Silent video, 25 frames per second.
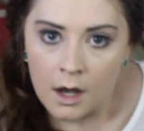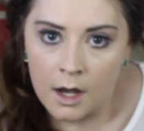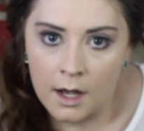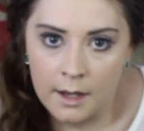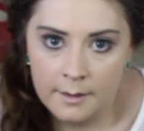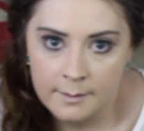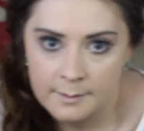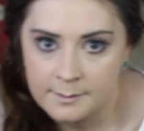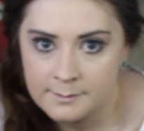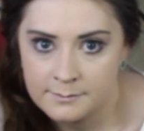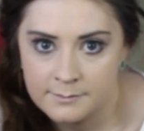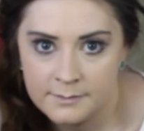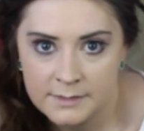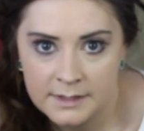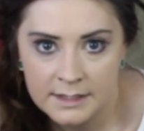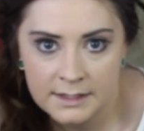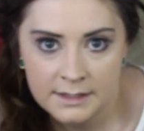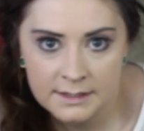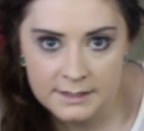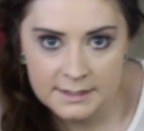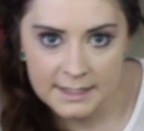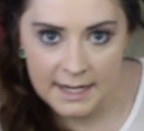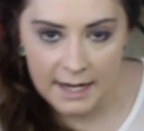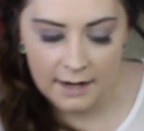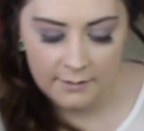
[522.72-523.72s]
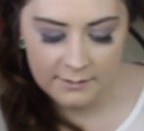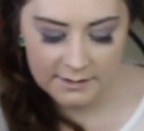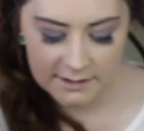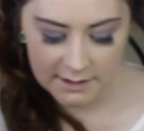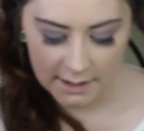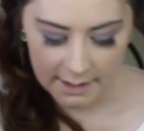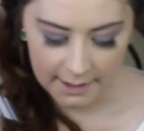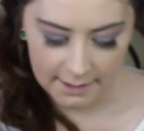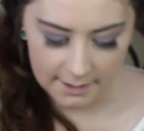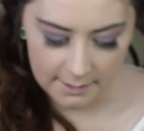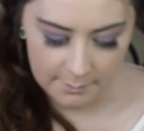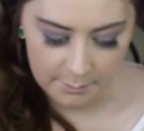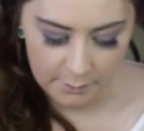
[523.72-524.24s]
I'm now in
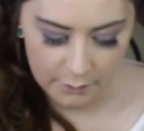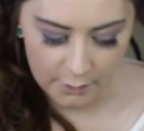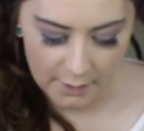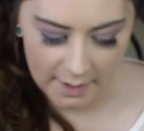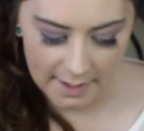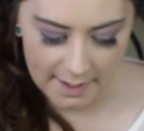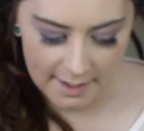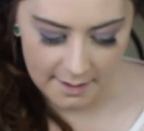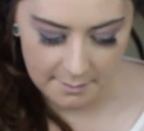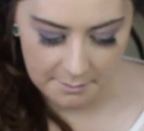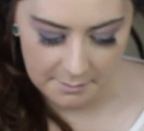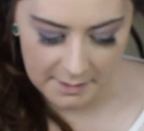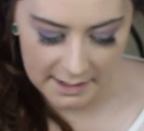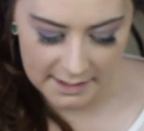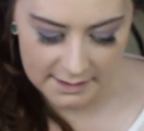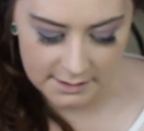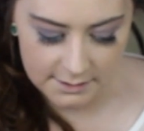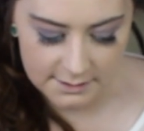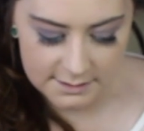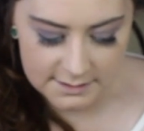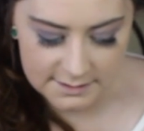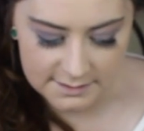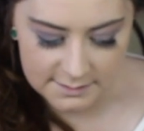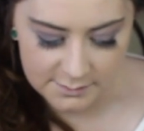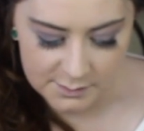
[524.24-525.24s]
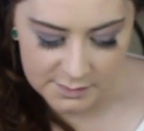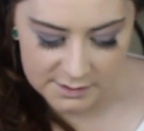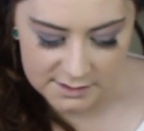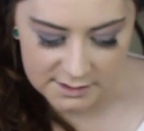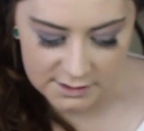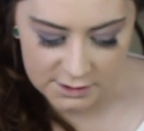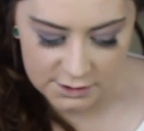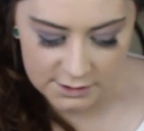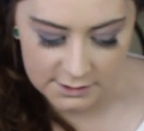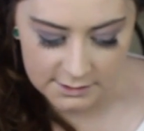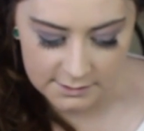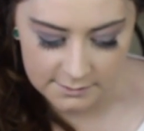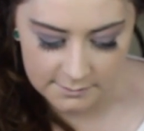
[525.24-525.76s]
like a praying mantis
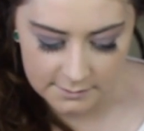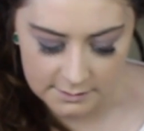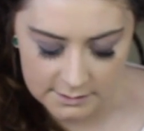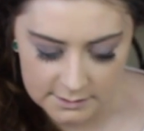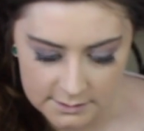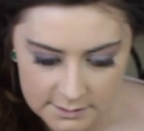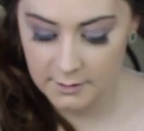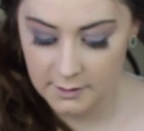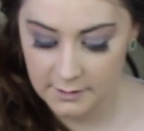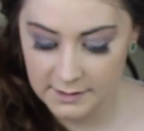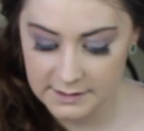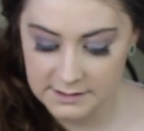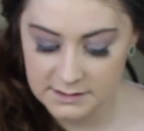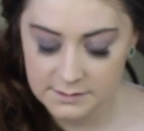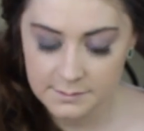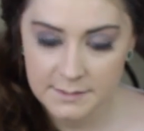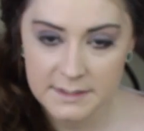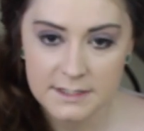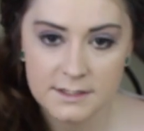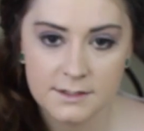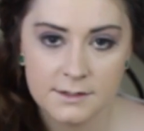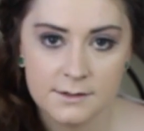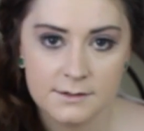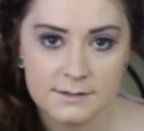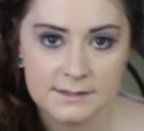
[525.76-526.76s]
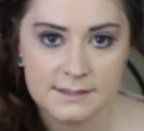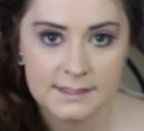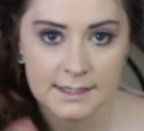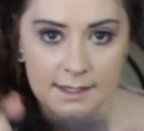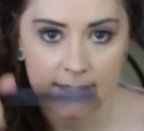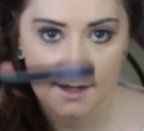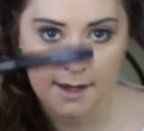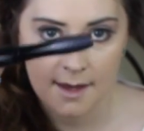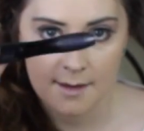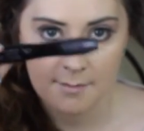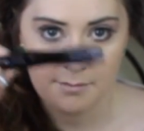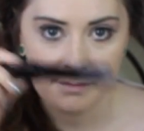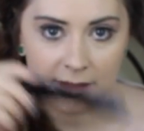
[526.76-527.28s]
position. I'm going to be using
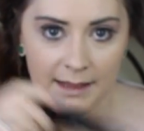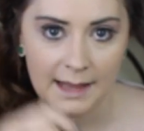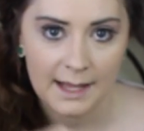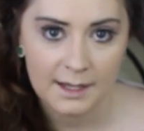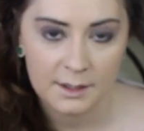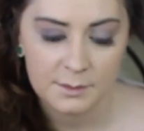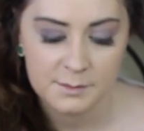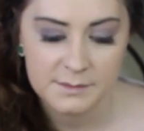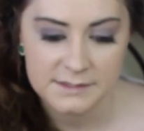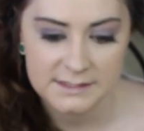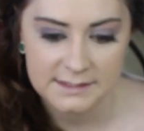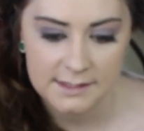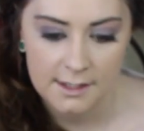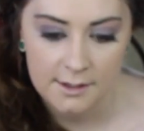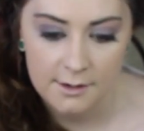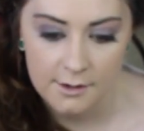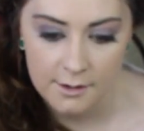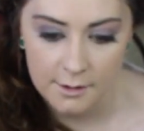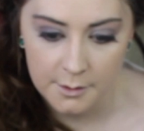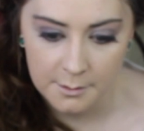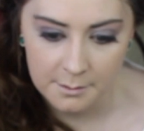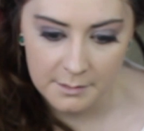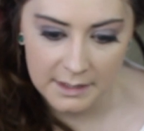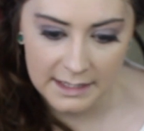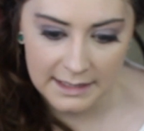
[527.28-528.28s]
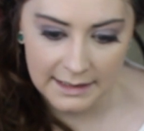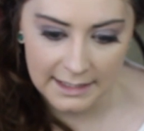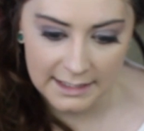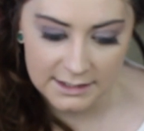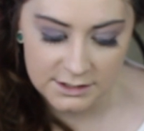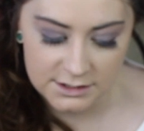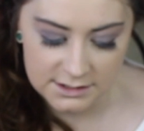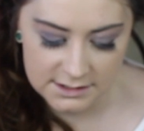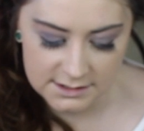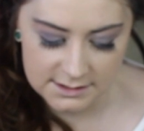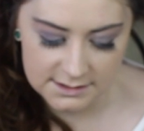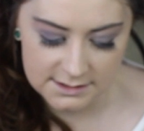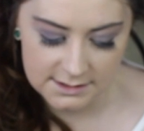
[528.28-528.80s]
a black mascara on my
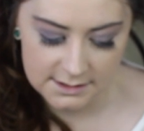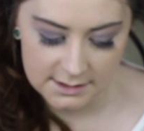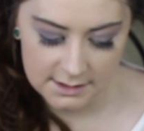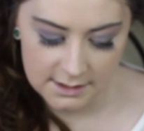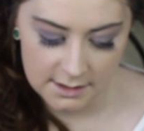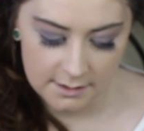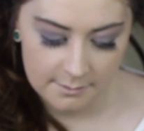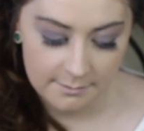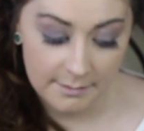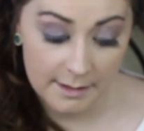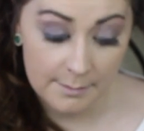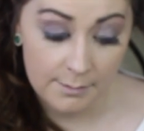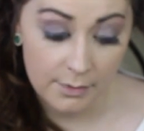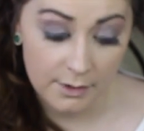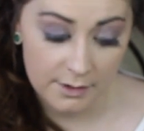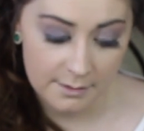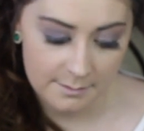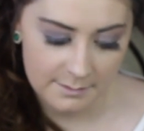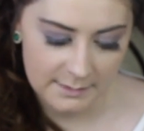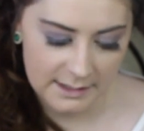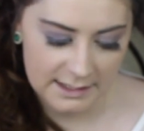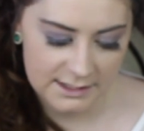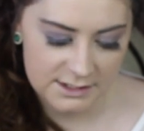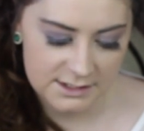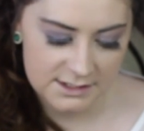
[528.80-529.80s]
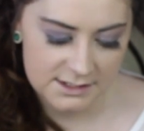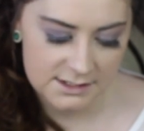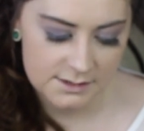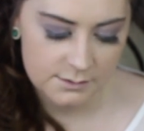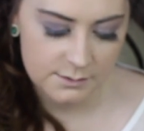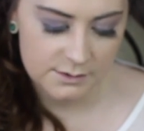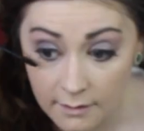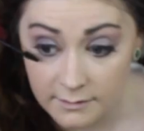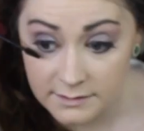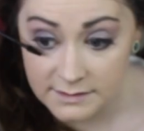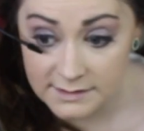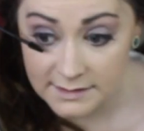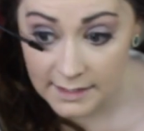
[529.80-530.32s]
lashes, my bottom lashes.
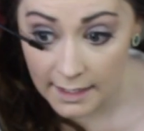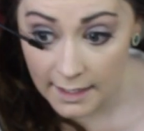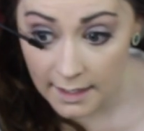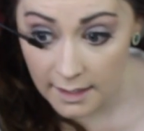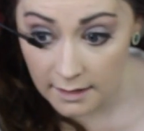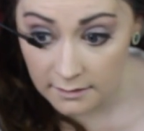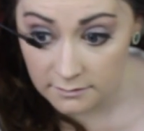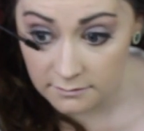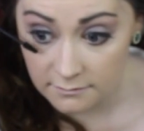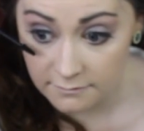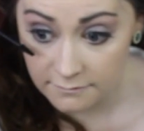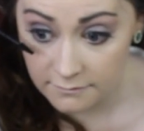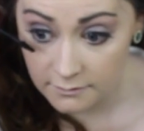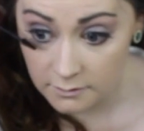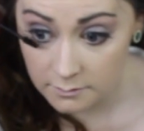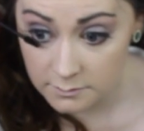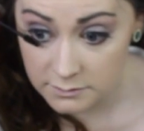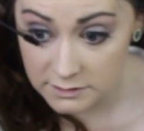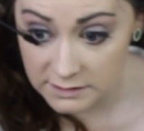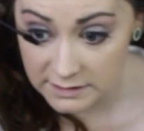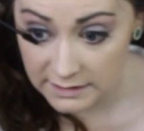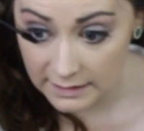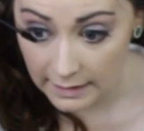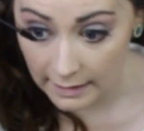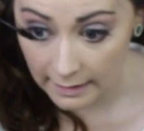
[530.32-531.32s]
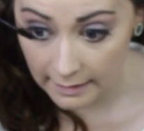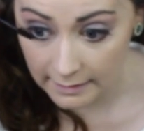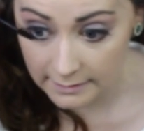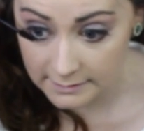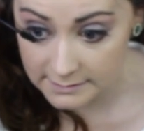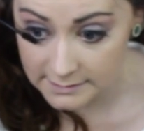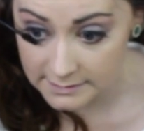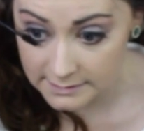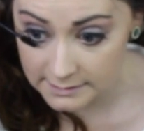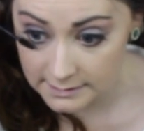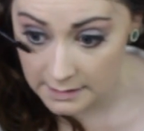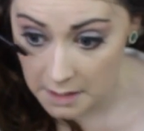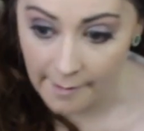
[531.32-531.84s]
I would say in the film she
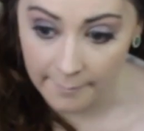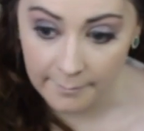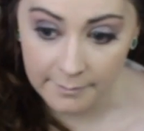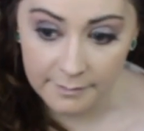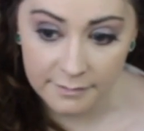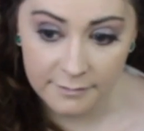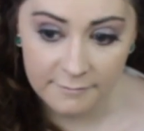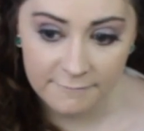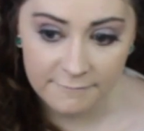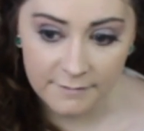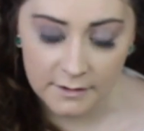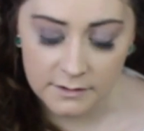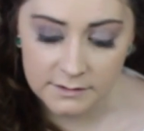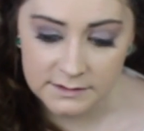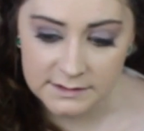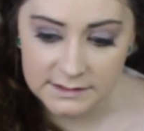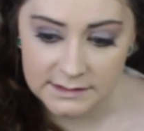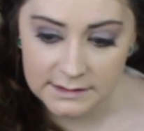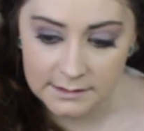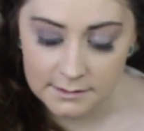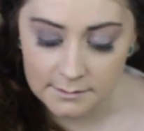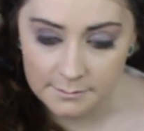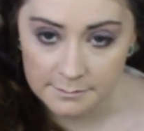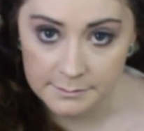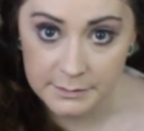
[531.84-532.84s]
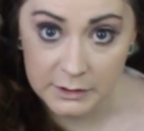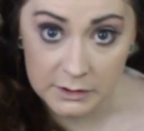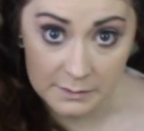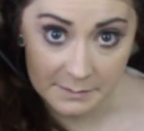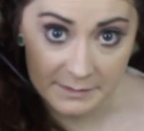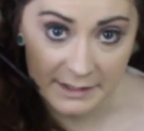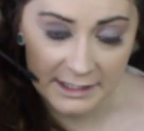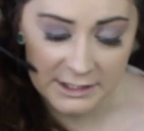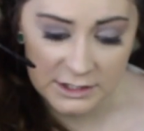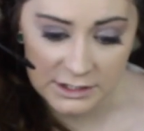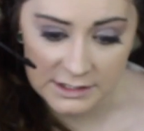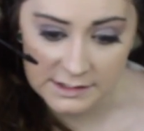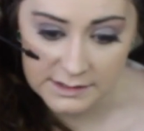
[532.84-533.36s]
has false bottom
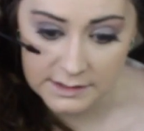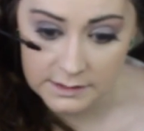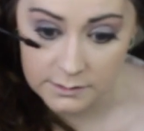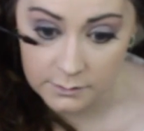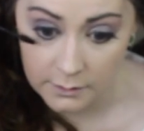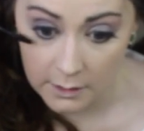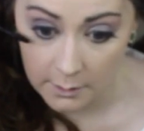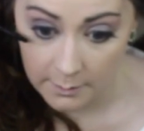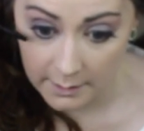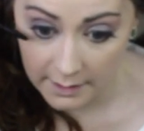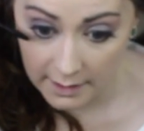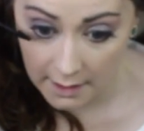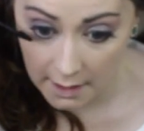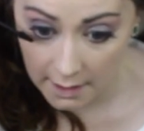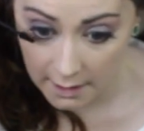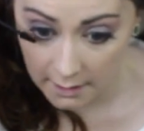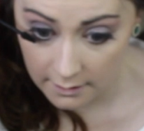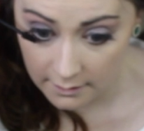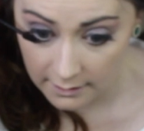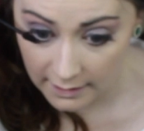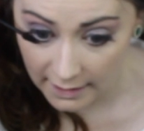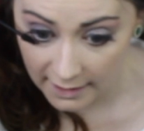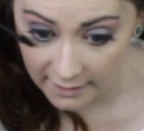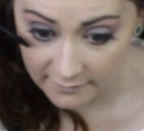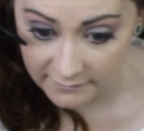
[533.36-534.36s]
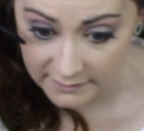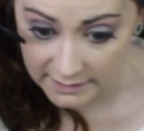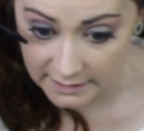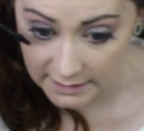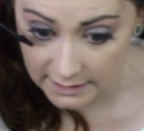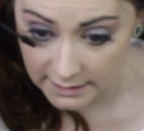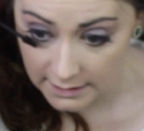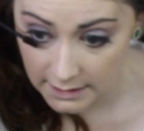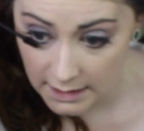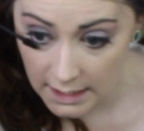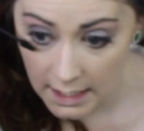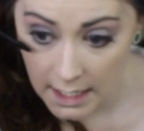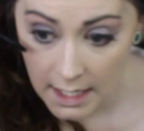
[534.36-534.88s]
lashes as well, but I don't have
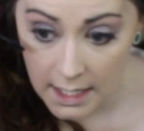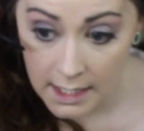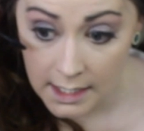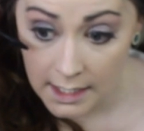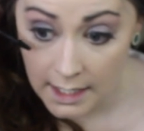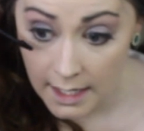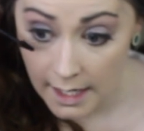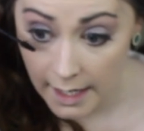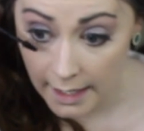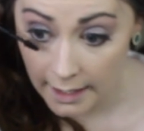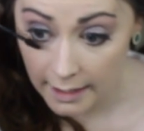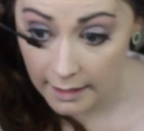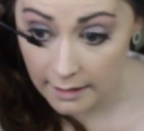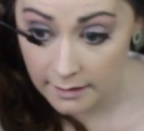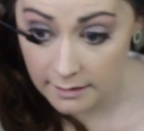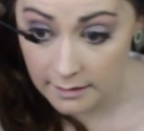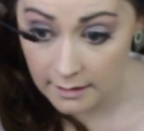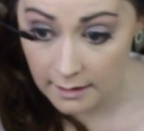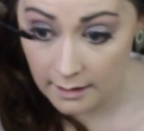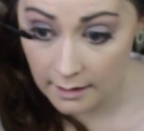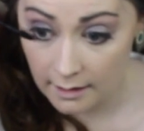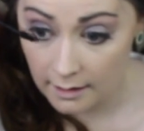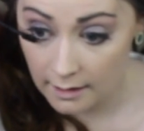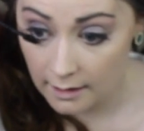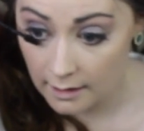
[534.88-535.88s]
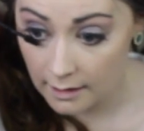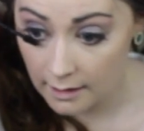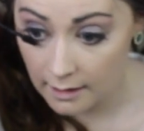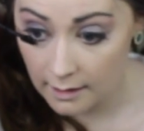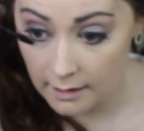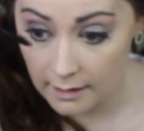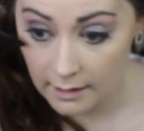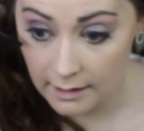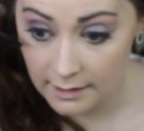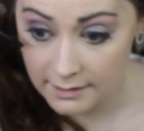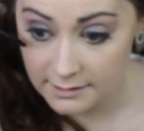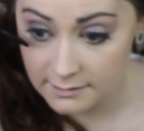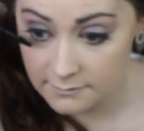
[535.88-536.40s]
any, and
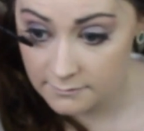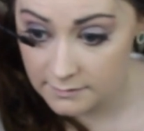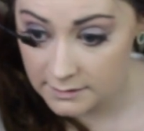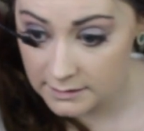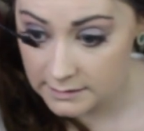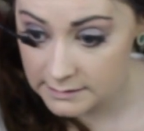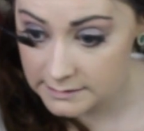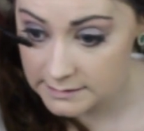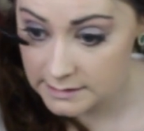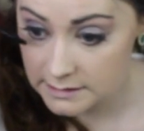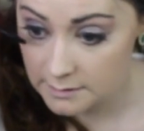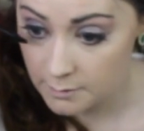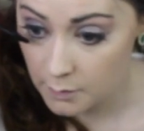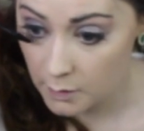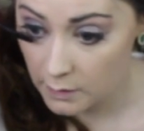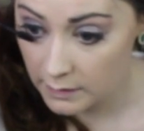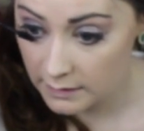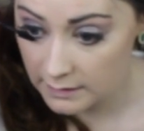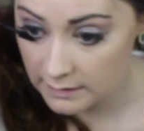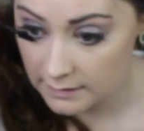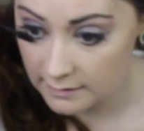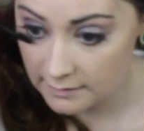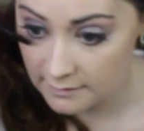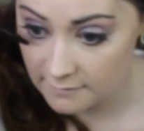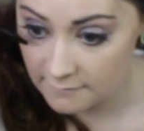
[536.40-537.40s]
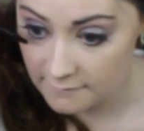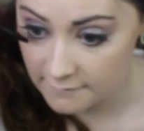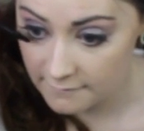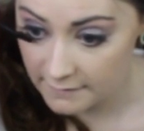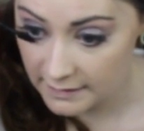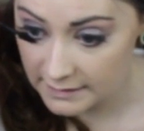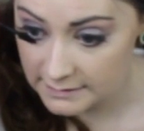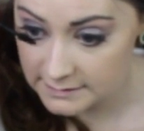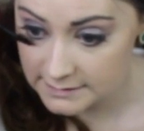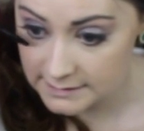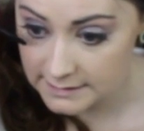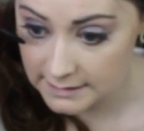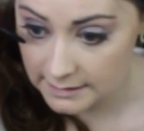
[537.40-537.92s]
I didn't really see the point in
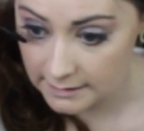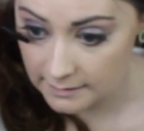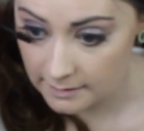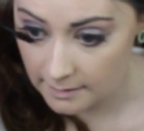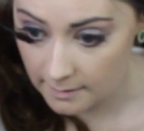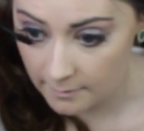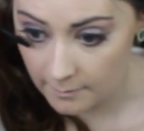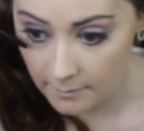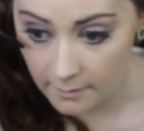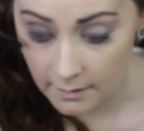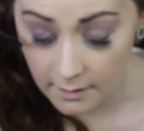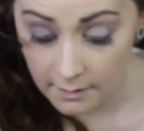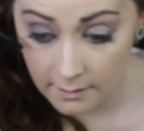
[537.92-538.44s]
investing in them.